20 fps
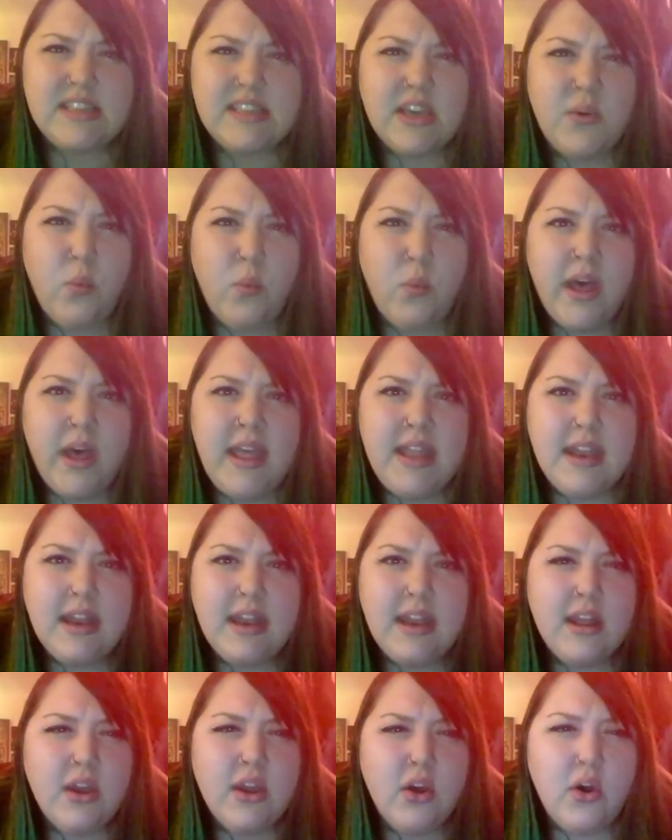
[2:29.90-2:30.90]
He's like, what?
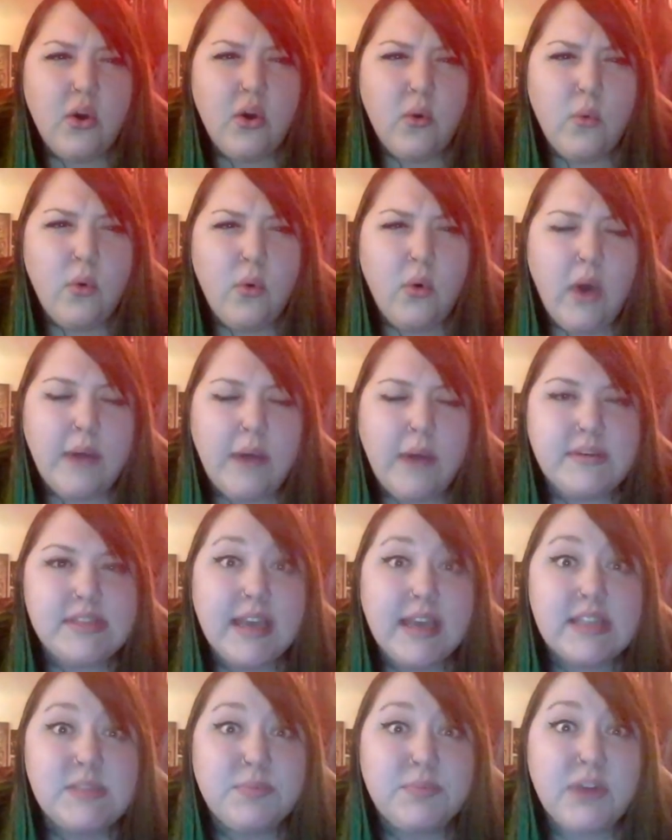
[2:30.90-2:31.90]
I was
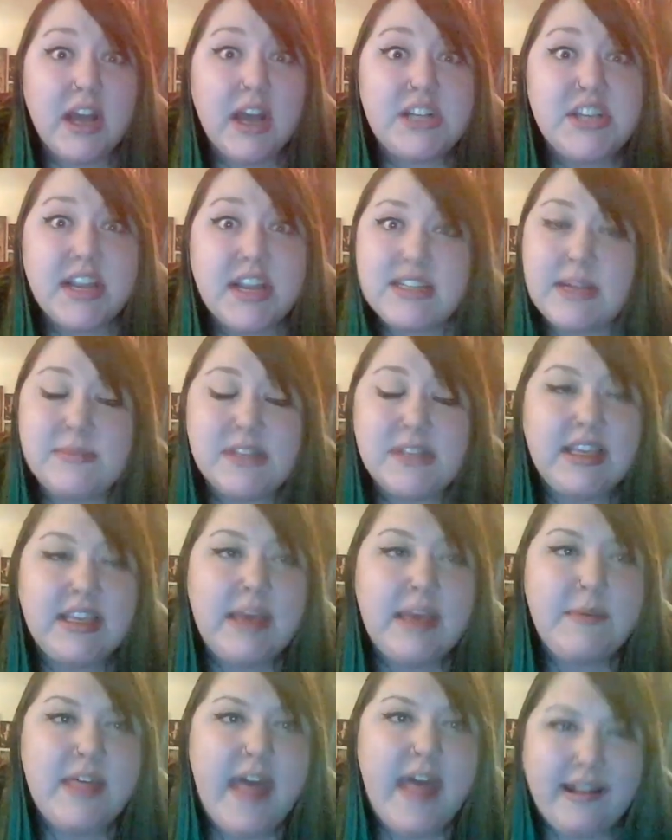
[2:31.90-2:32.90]
like, it's a project. I'm like,
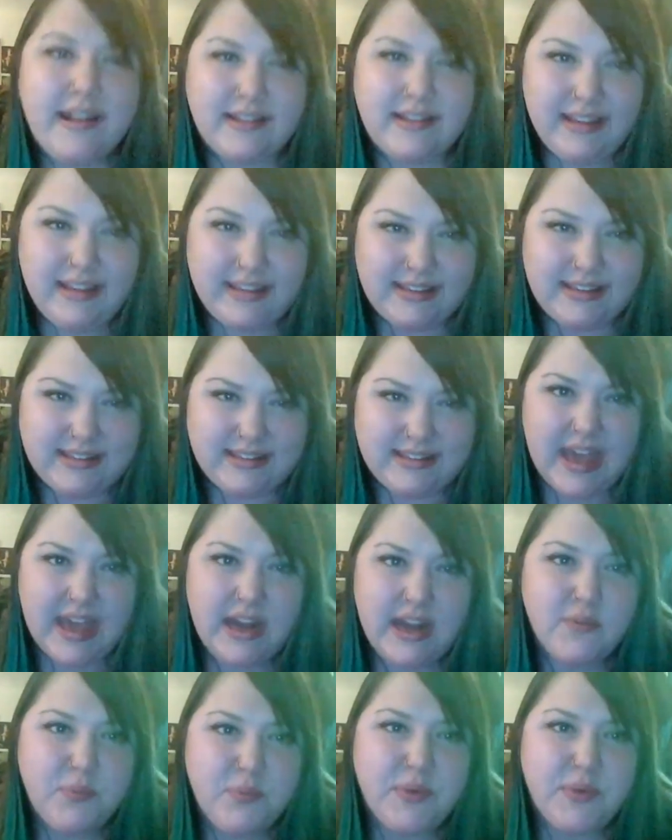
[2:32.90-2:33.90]
give me that. I don't
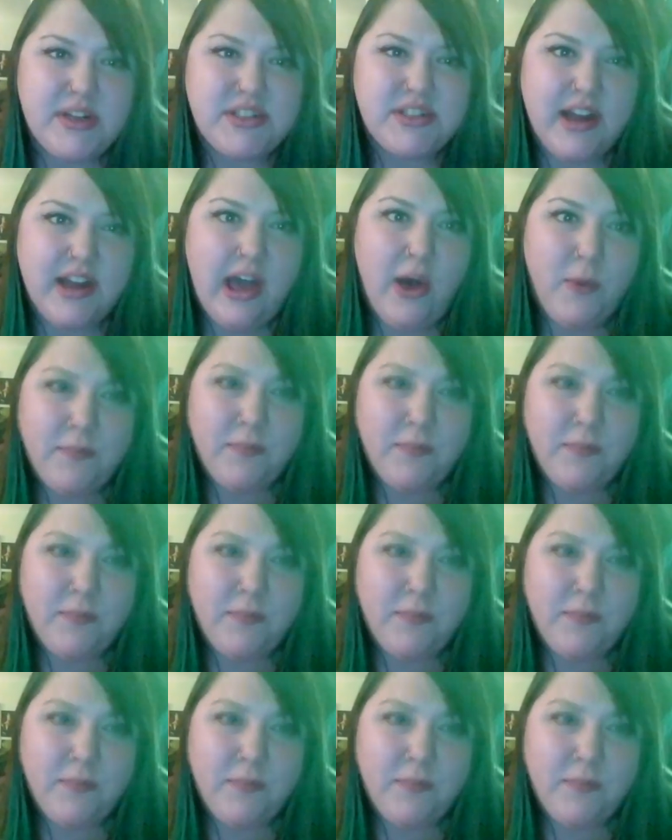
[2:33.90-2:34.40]
have a printer at